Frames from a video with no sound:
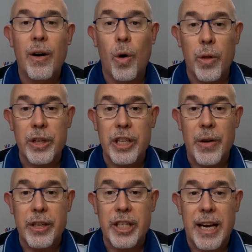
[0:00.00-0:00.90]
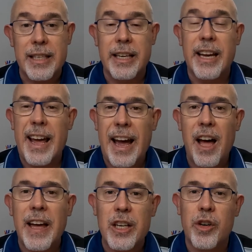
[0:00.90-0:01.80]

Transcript: or the donor chassis, and how that